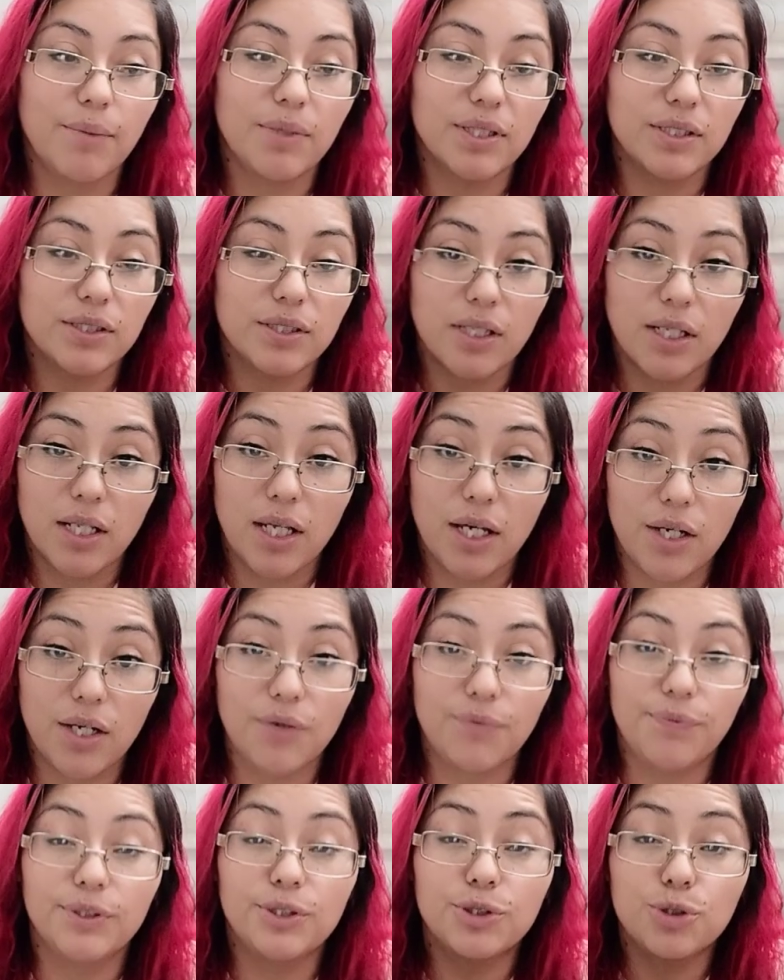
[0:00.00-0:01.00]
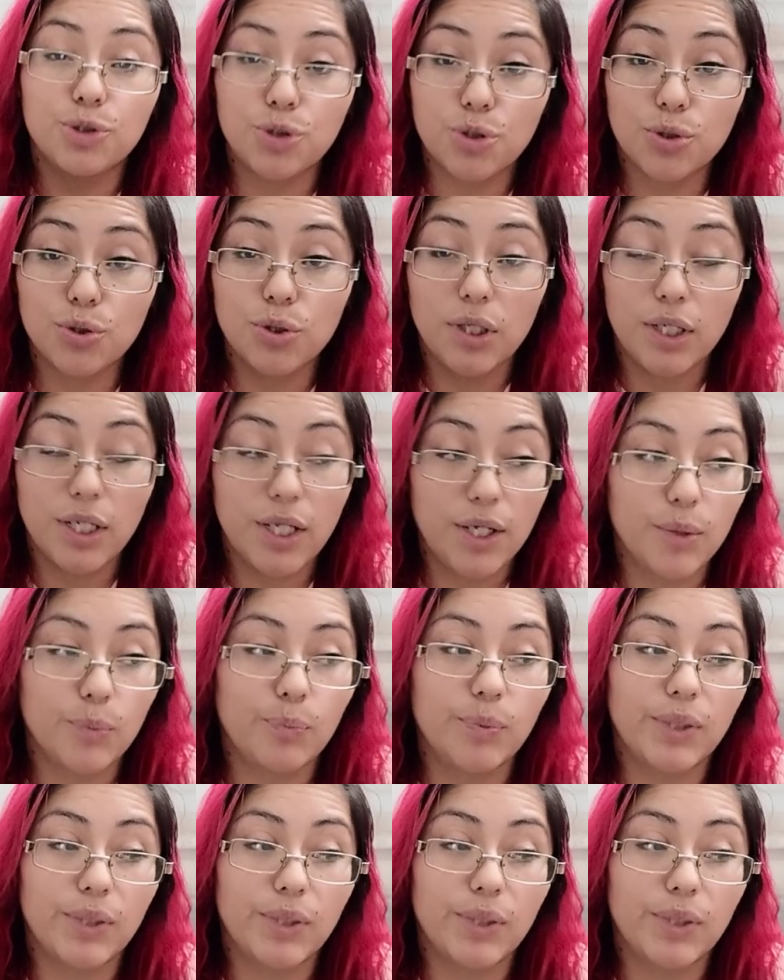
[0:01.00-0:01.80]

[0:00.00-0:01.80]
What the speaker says: It's love. It's true love.